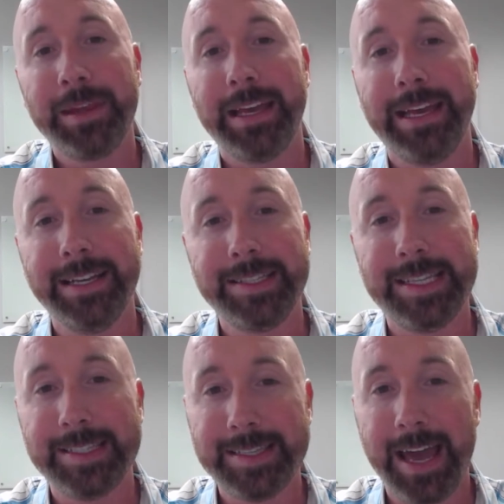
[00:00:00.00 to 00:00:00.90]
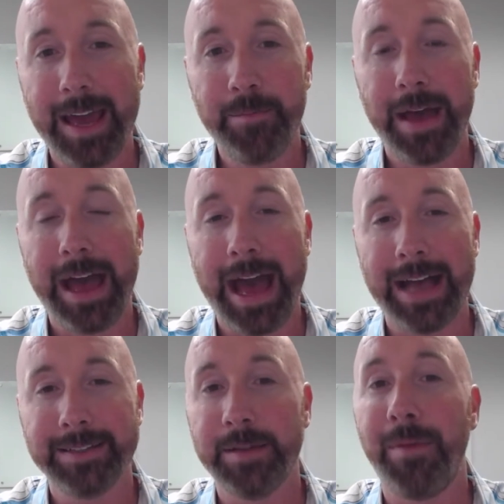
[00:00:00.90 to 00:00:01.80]
is the same
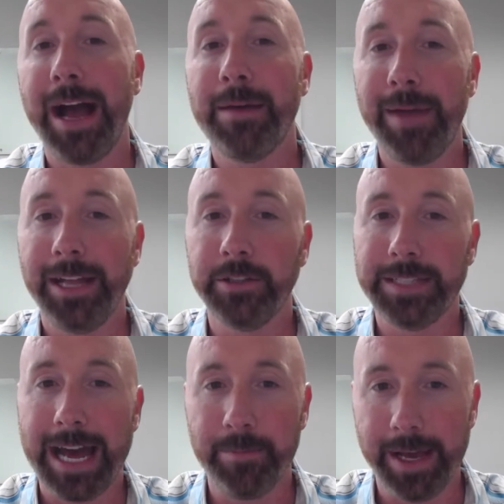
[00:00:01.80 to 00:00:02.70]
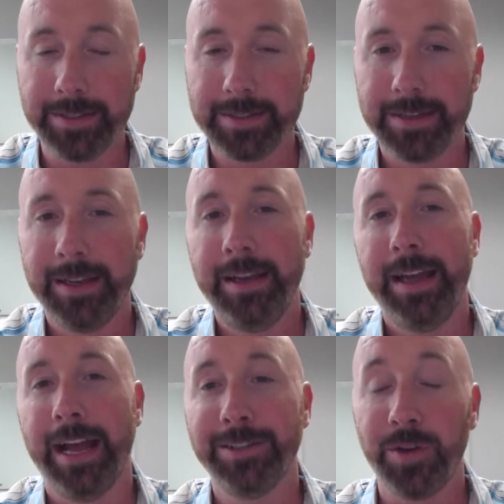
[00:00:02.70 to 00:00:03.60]
as the My Emmanuel database.
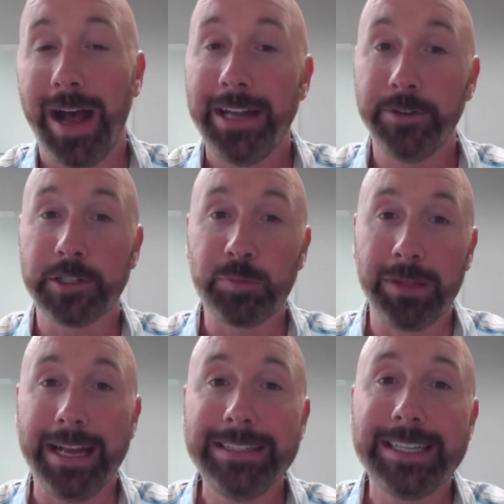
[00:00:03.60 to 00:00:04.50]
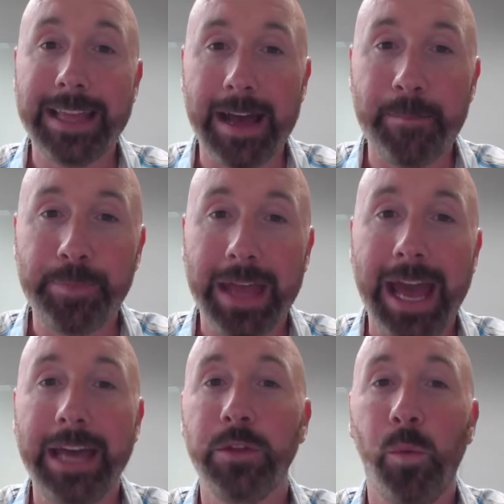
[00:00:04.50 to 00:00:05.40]
And so I had to explain to them,
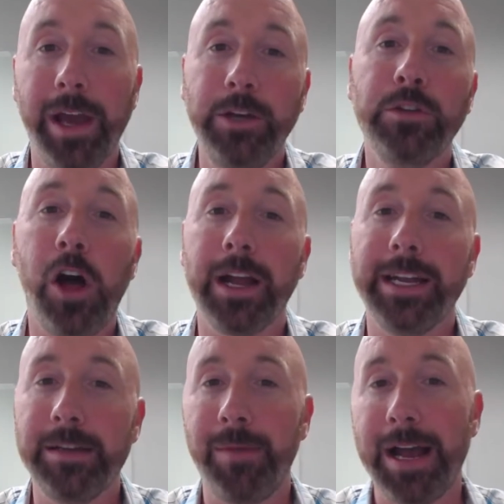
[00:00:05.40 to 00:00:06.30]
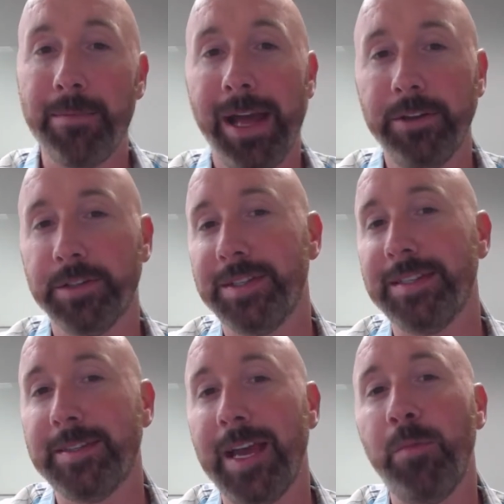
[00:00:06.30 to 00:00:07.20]
hey, the way you log into My Emmanuel is the
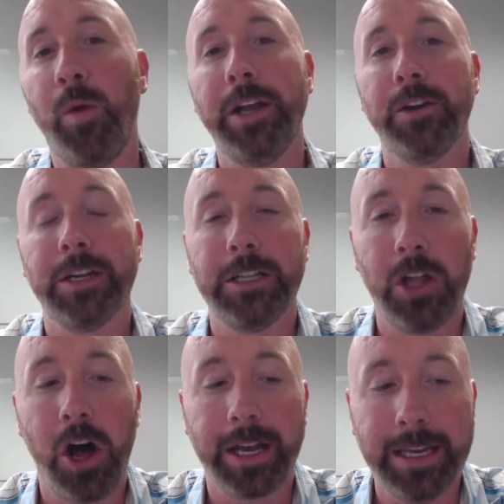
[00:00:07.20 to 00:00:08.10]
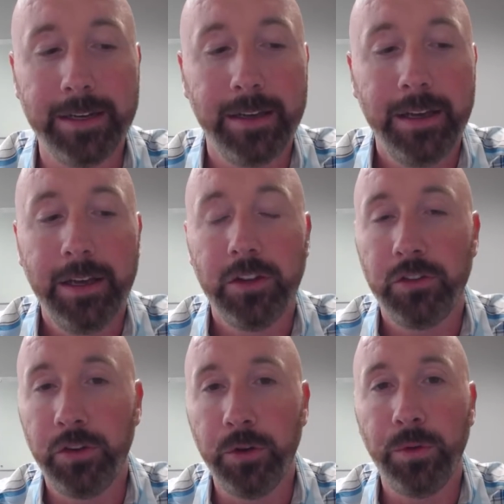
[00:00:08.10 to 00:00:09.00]
same way you're going to log in
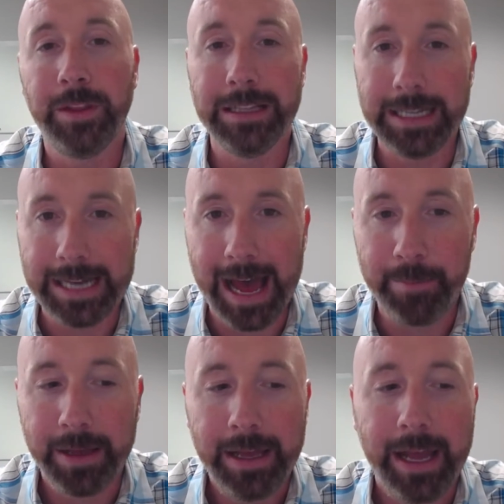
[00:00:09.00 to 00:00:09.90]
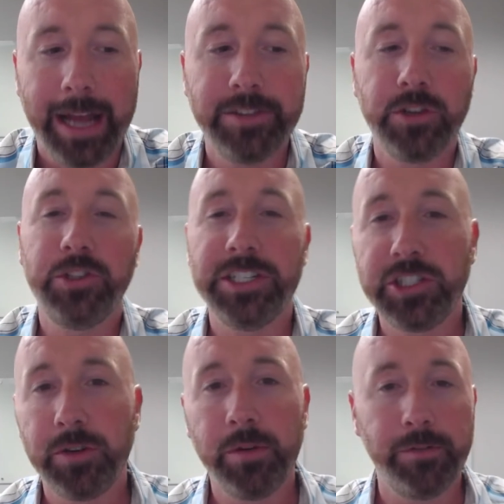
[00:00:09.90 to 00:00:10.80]
to the Lead app. And so
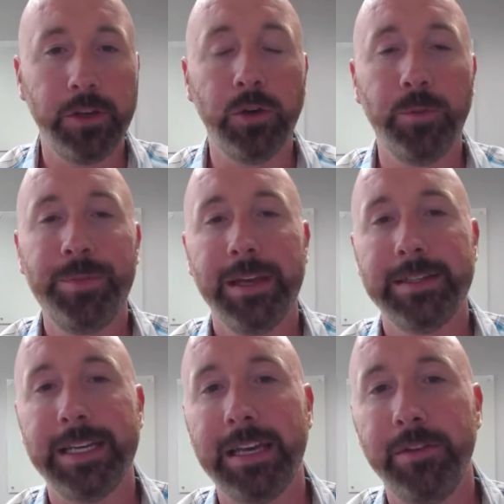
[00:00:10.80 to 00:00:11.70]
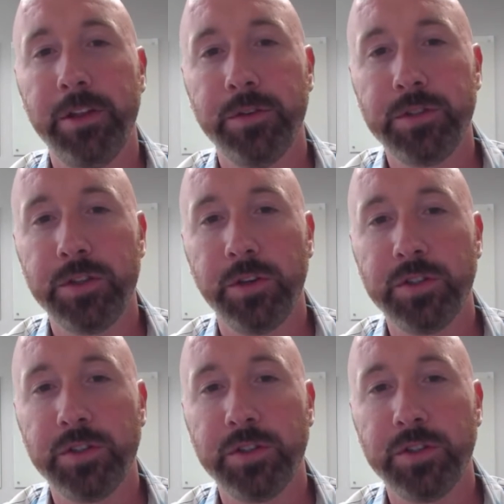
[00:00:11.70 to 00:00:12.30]
just in review, to give you those